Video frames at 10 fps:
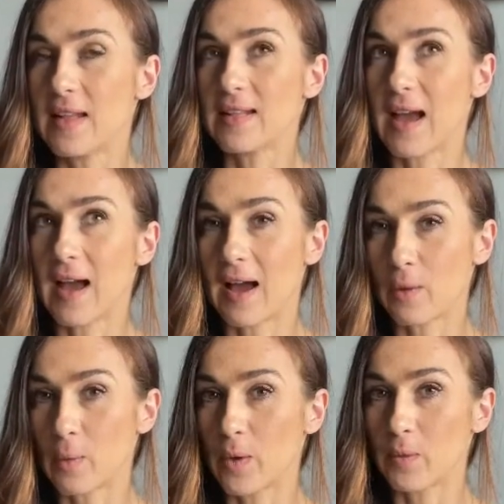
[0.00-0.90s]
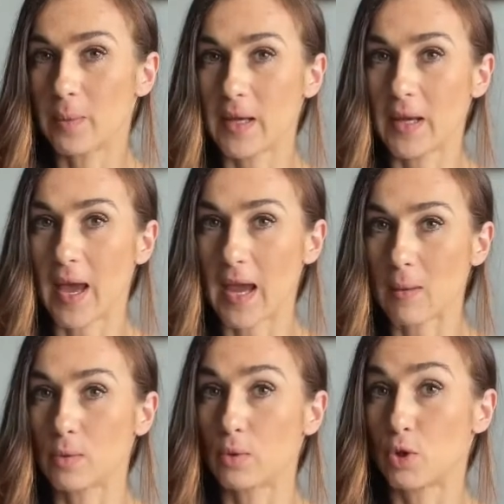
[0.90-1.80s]
that I will be
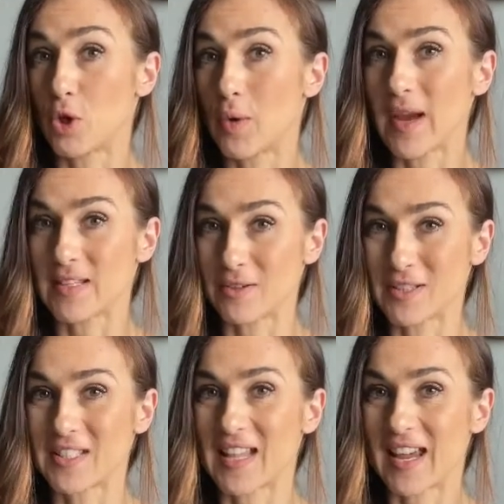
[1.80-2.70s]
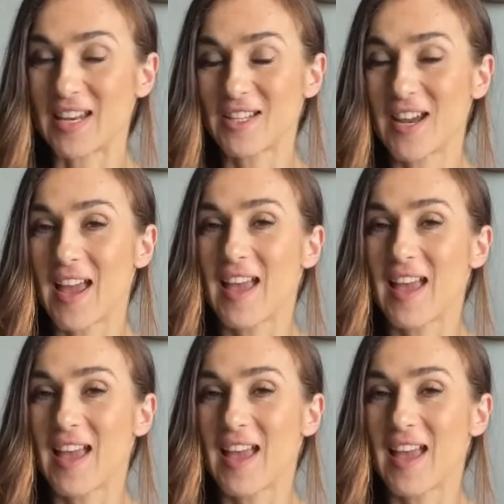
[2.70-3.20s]
able to showcase on stage.